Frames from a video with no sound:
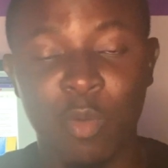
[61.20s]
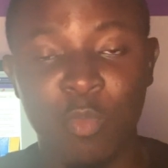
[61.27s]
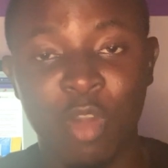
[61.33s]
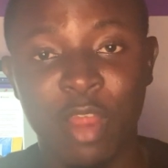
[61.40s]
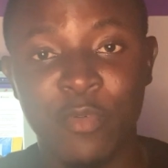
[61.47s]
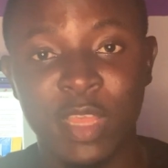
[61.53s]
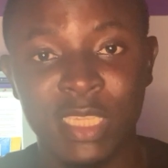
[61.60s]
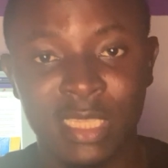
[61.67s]

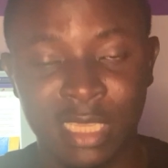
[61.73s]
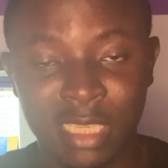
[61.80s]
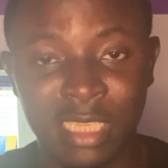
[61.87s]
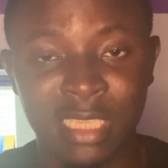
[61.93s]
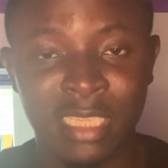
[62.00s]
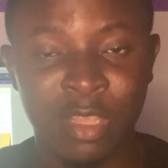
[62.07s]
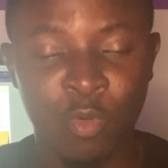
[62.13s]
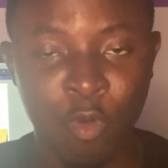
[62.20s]
omo arrest
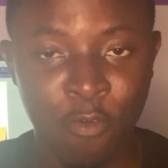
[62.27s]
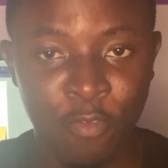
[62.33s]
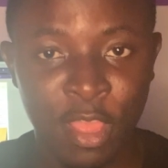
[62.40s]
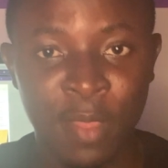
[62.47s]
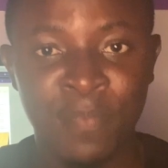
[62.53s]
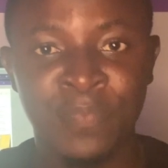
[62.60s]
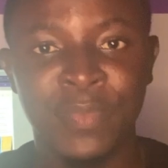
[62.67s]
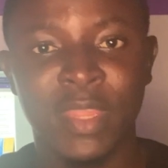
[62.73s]
Jesus and
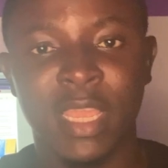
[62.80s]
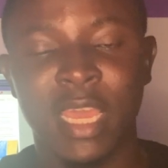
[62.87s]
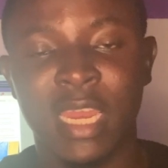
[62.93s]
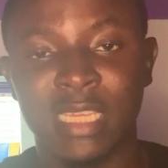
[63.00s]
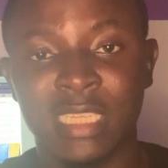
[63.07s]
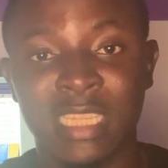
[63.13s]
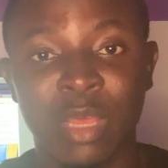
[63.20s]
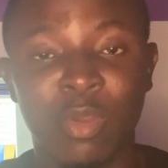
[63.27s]
Wofe.
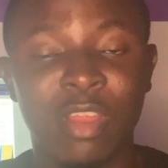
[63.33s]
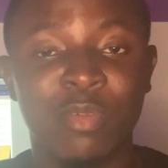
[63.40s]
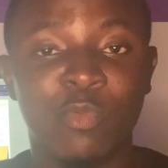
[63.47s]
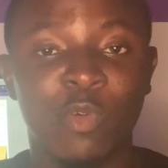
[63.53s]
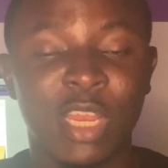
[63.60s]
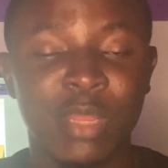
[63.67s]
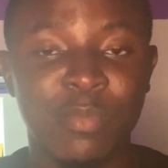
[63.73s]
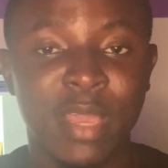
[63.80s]
And I
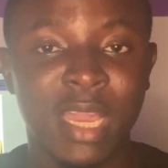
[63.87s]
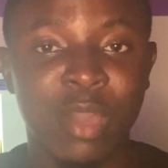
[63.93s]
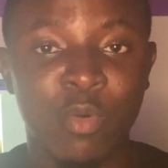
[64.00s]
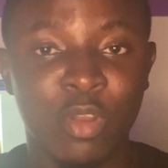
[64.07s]
started while Becca